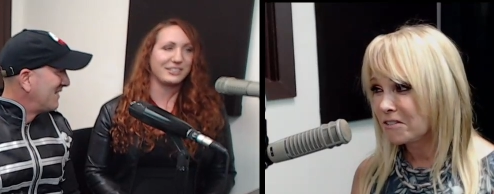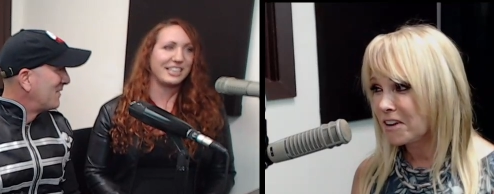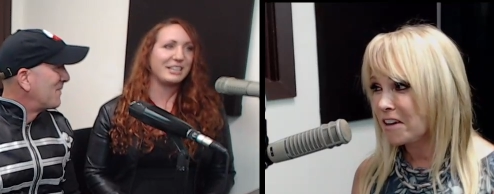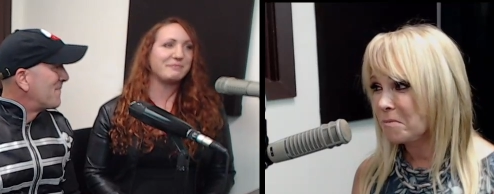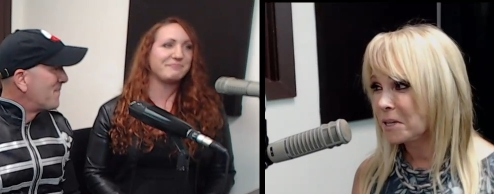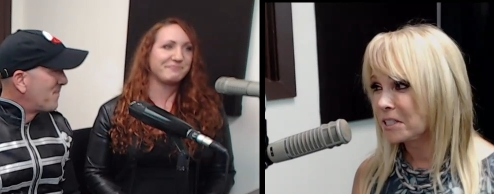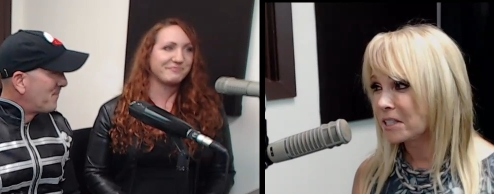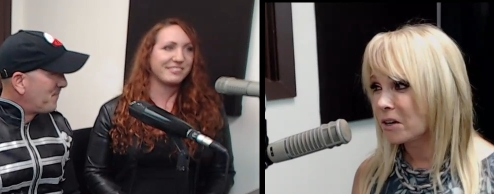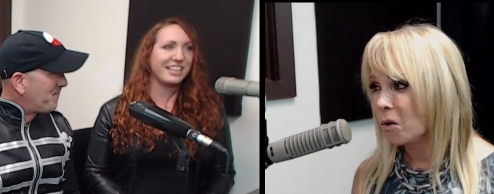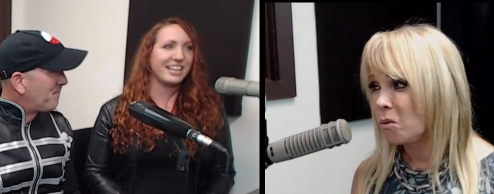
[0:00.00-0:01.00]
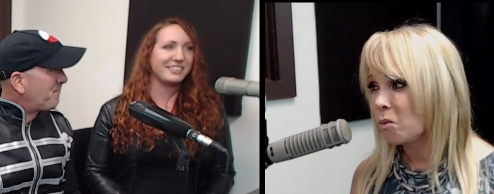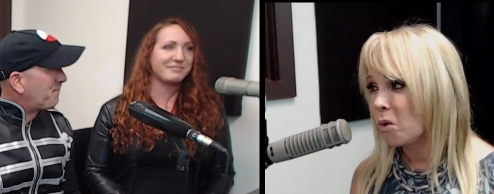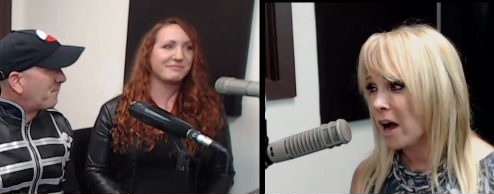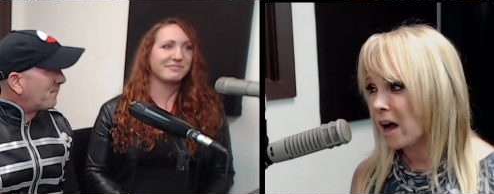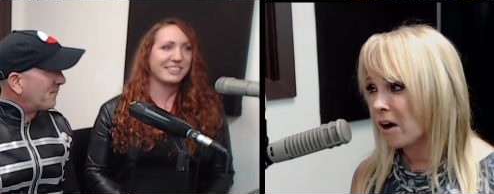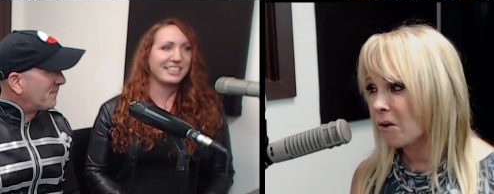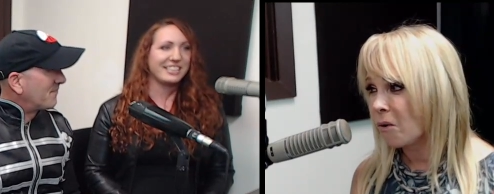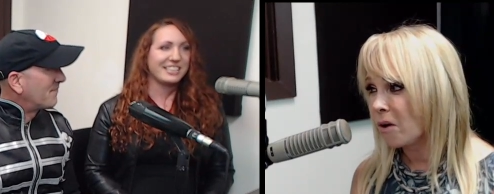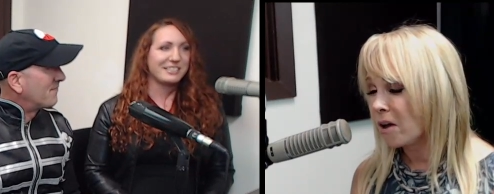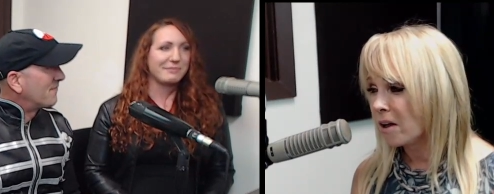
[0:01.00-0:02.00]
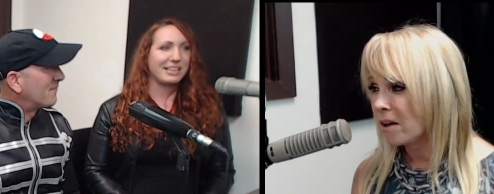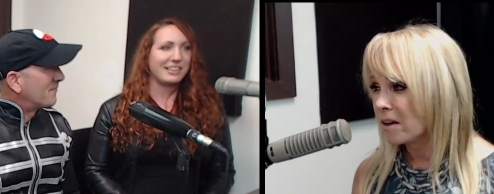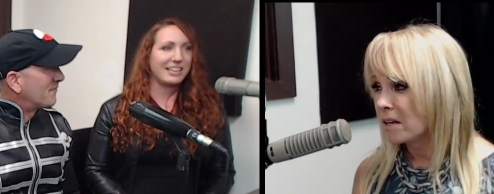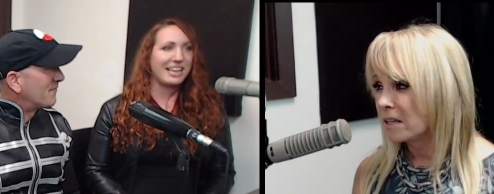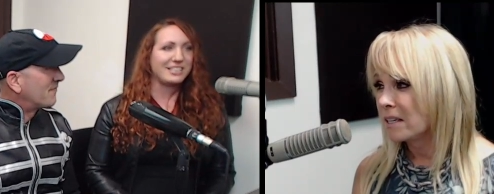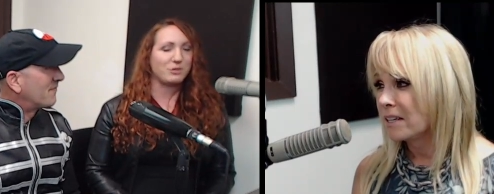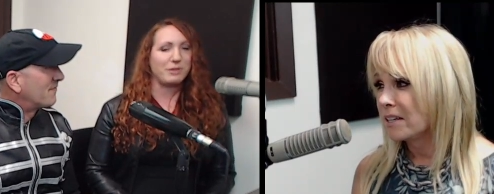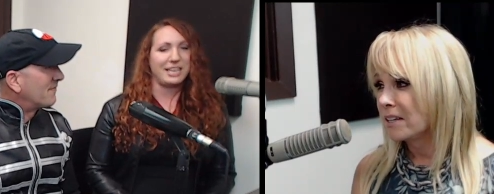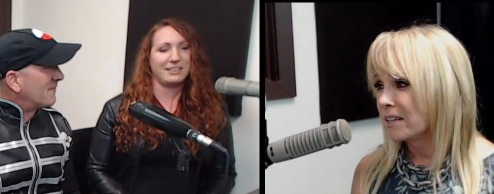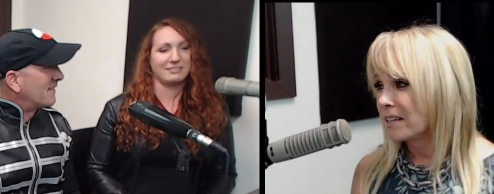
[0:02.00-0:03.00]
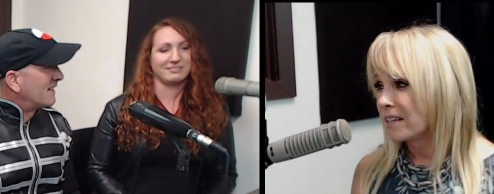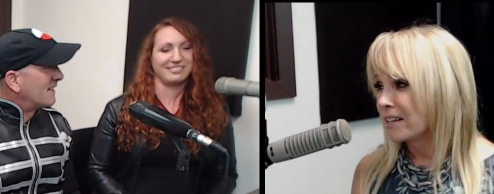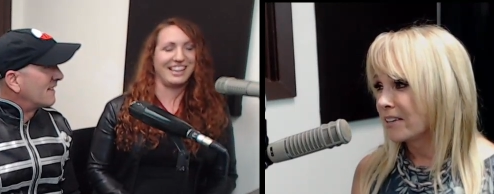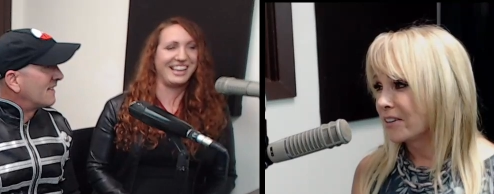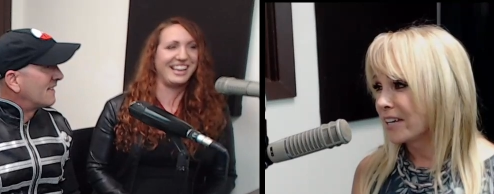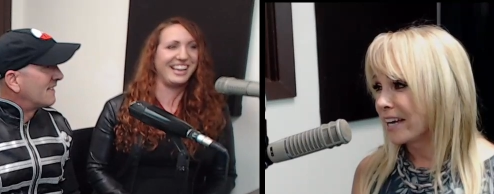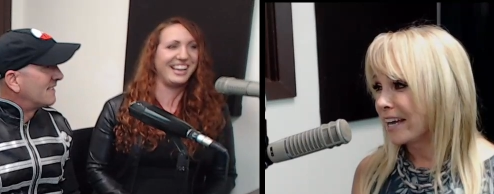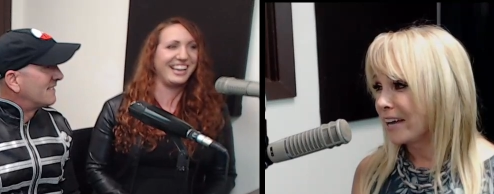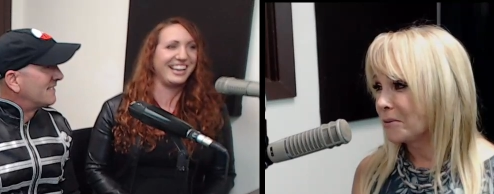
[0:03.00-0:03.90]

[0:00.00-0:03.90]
Speaker 1: Five yep. months ago. Yep. Wow. My little Hazel bean. Okay,